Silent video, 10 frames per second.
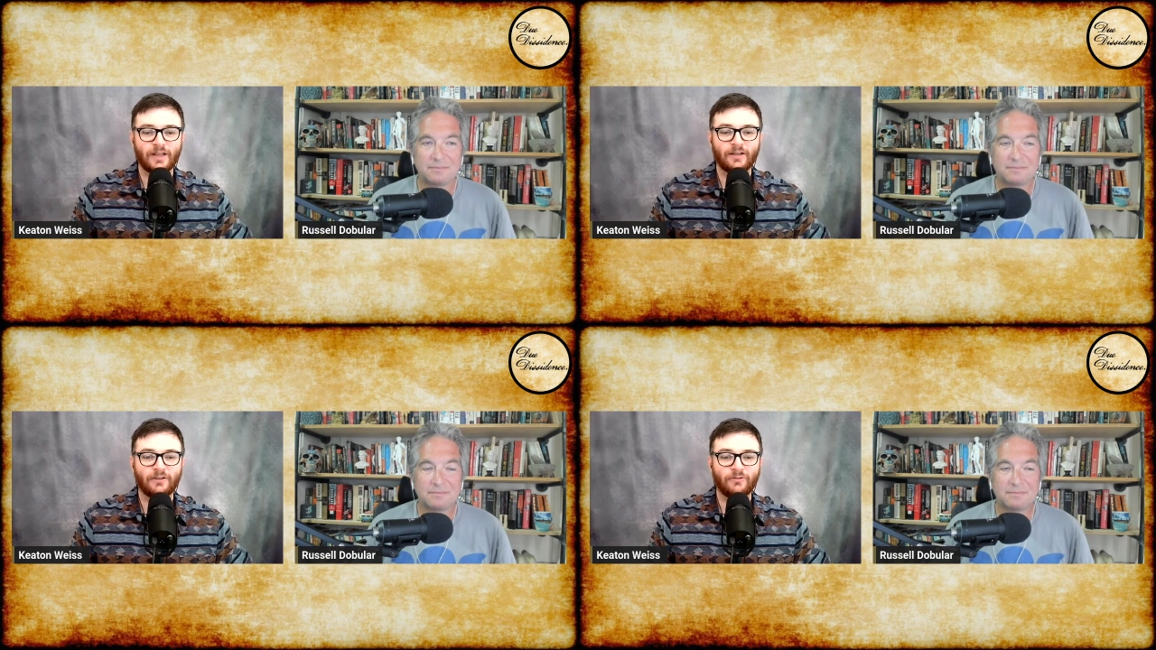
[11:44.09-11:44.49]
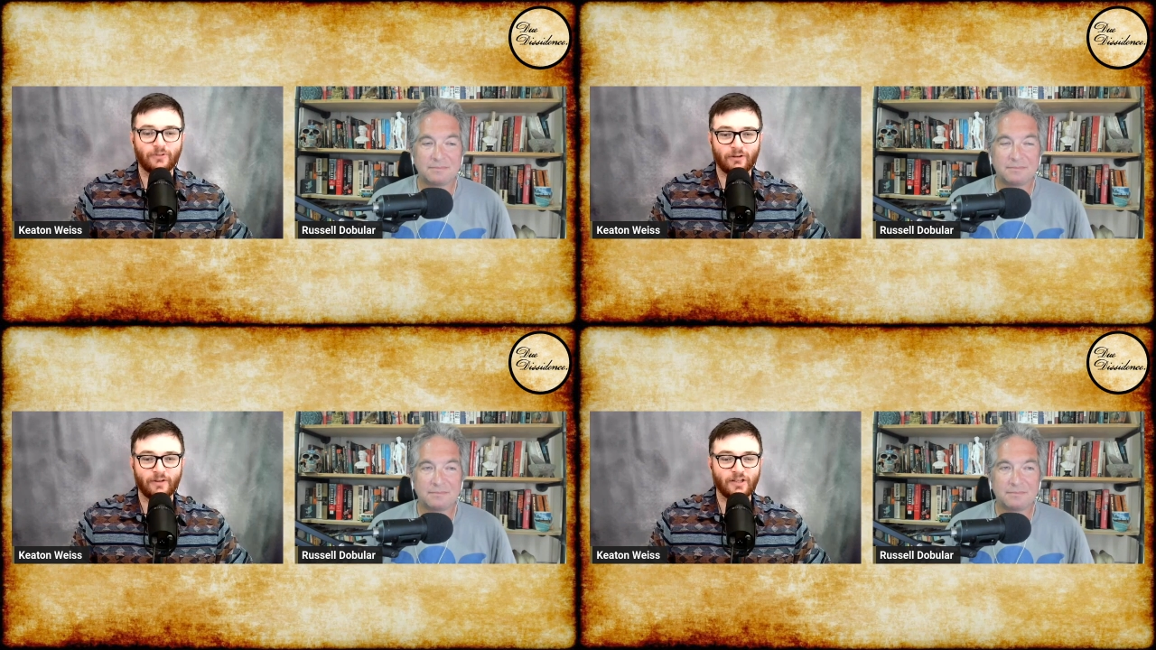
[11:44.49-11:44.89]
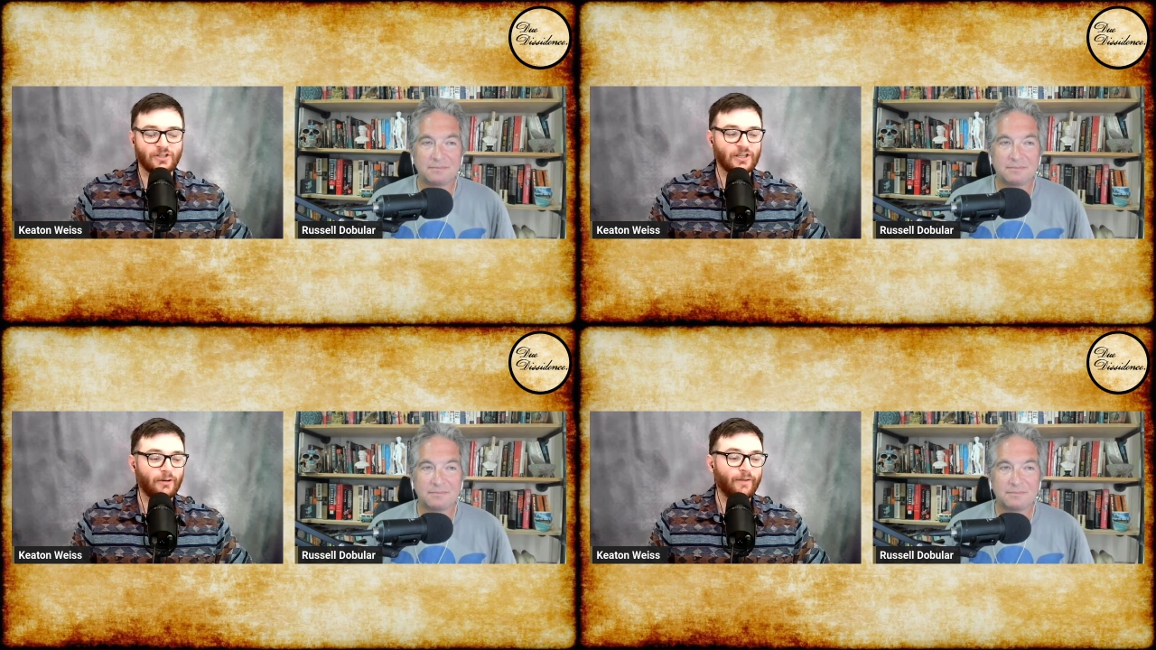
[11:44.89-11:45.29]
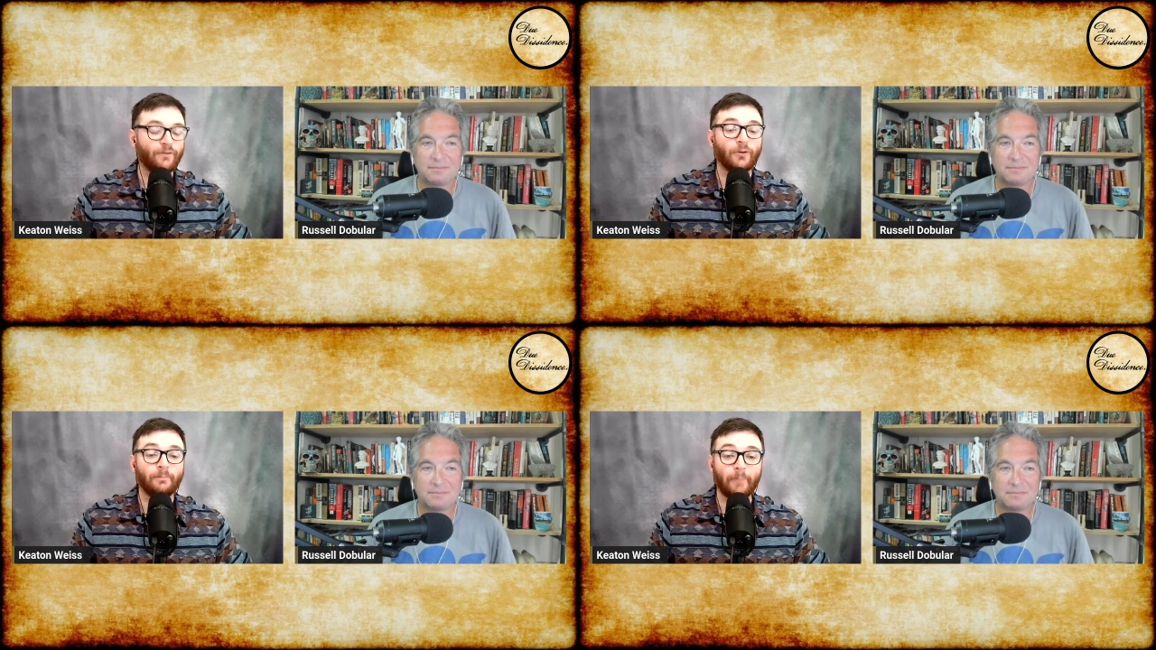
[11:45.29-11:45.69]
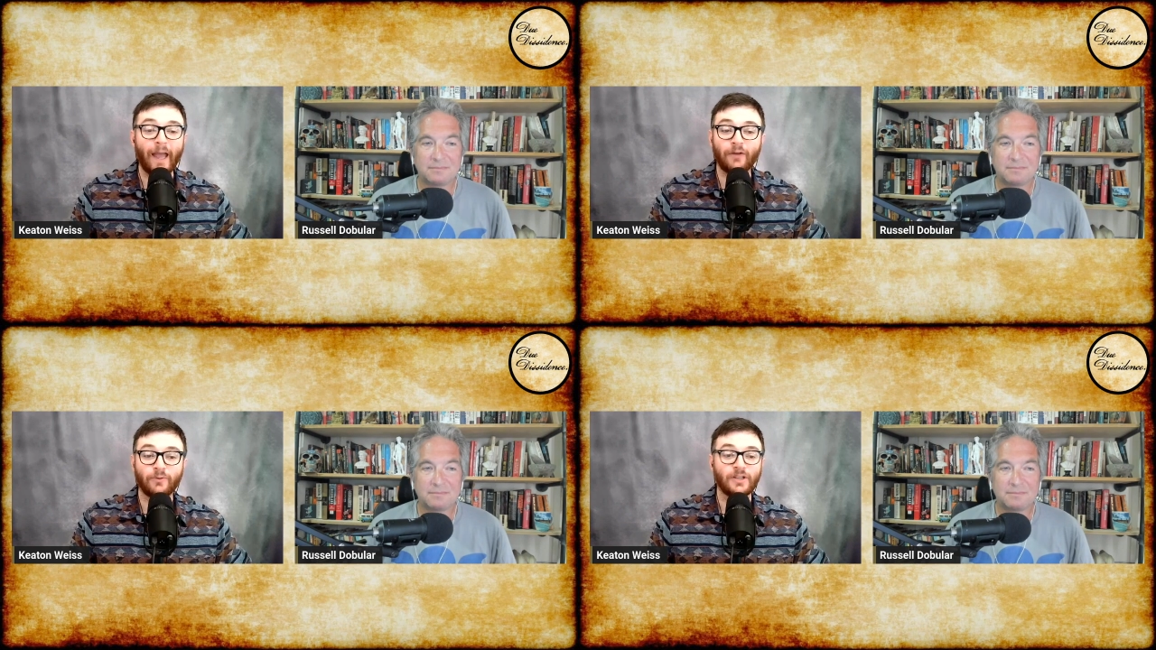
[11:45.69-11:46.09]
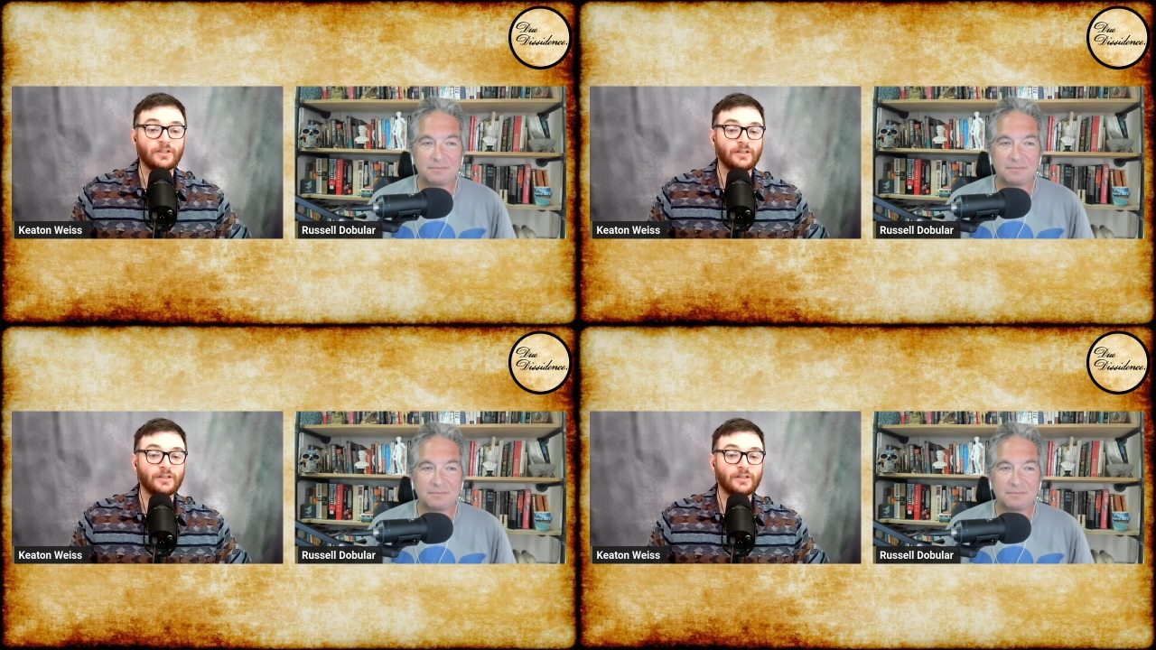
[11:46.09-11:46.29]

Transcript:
Speaker 1: They're, they're necessary for bad reasons.